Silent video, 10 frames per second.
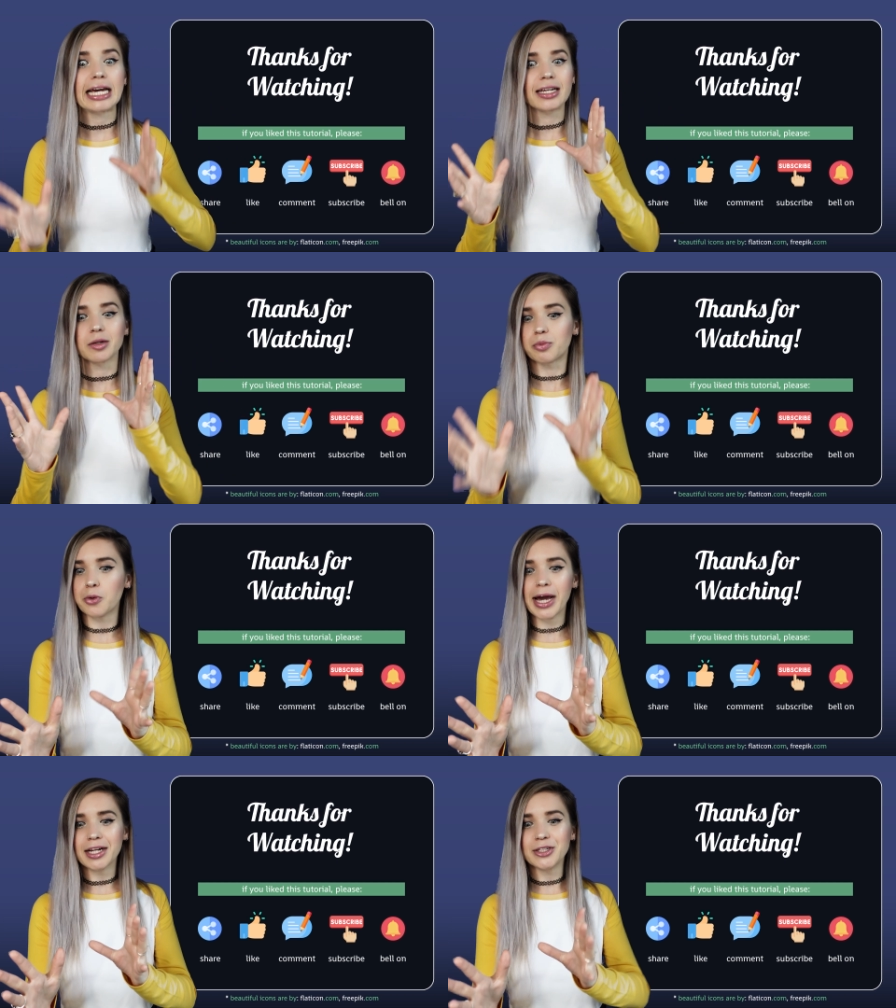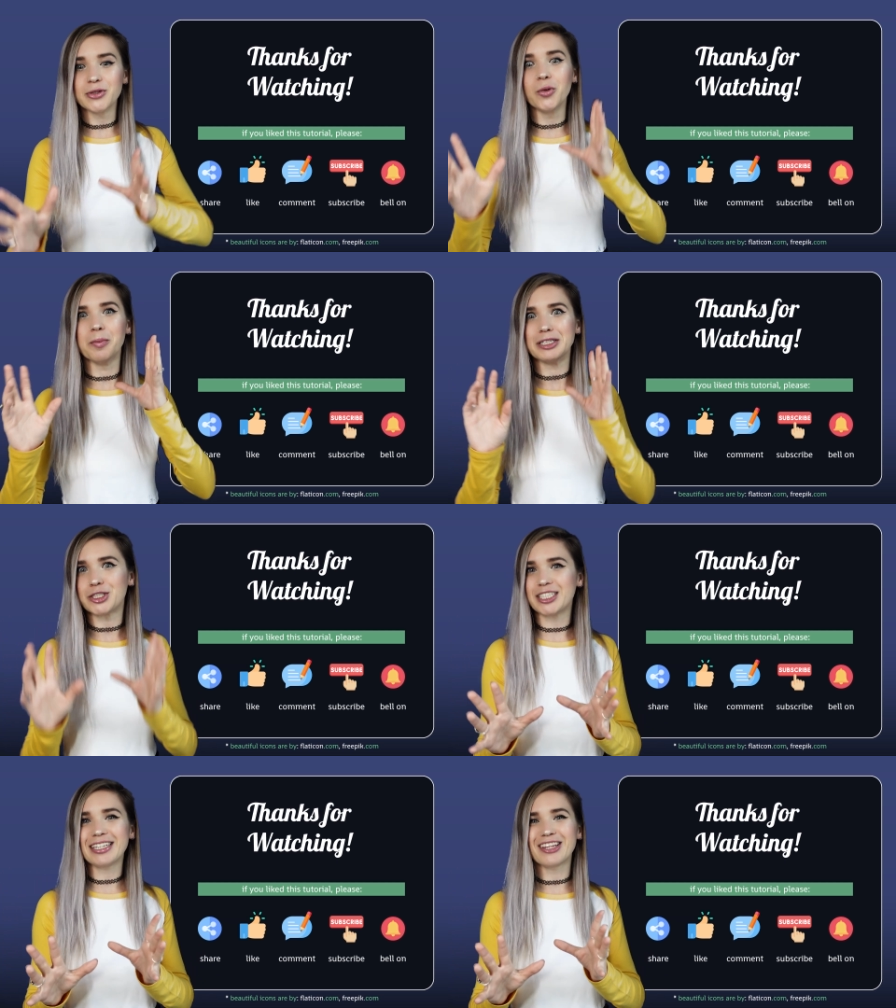in a brand new
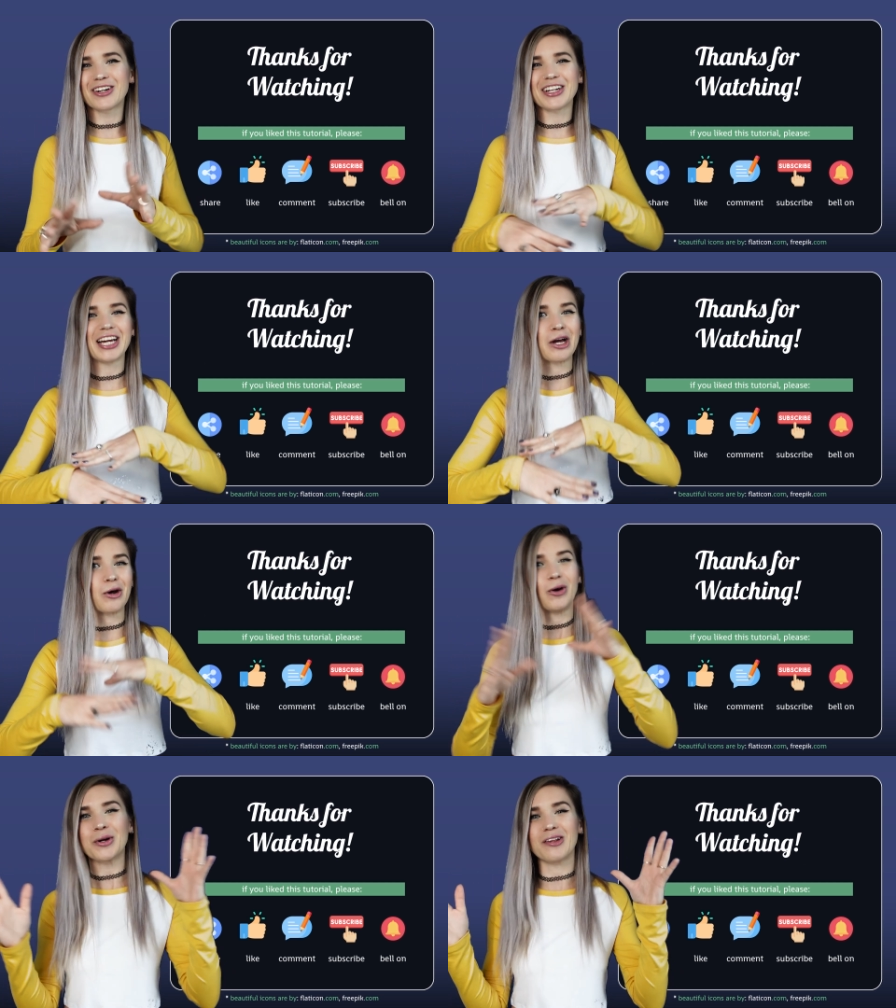machine learning code